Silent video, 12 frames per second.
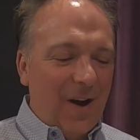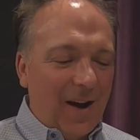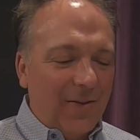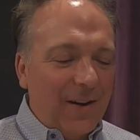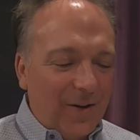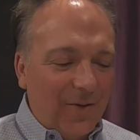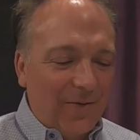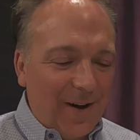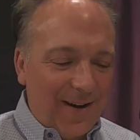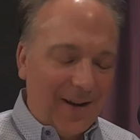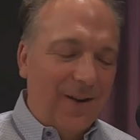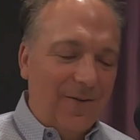I think you're
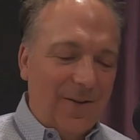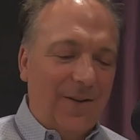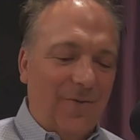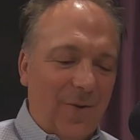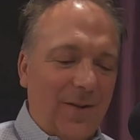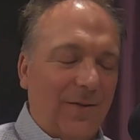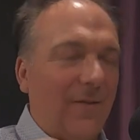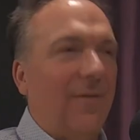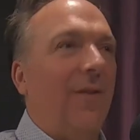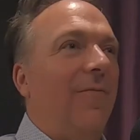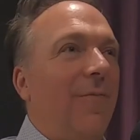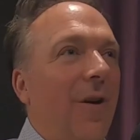finding innovative ways to
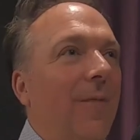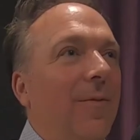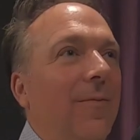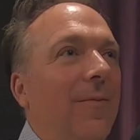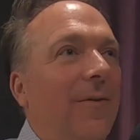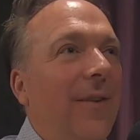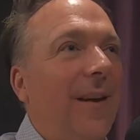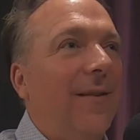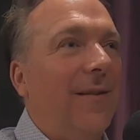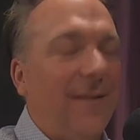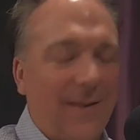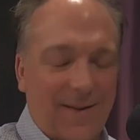solve problems
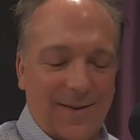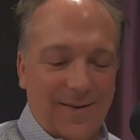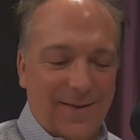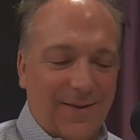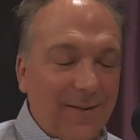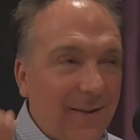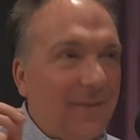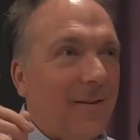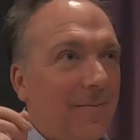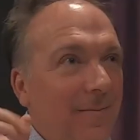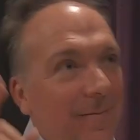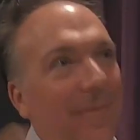that the
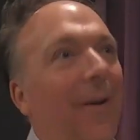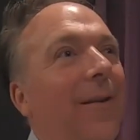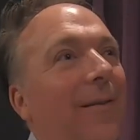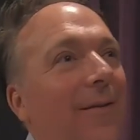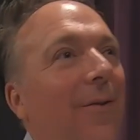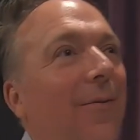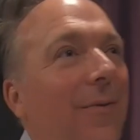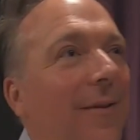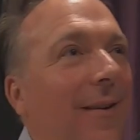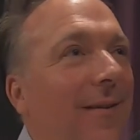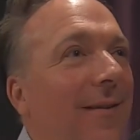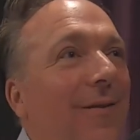system on its own
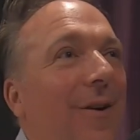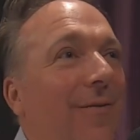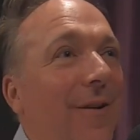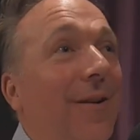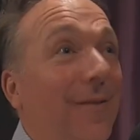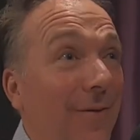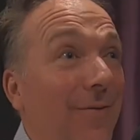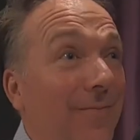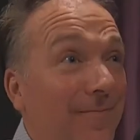doesn't solve on its own.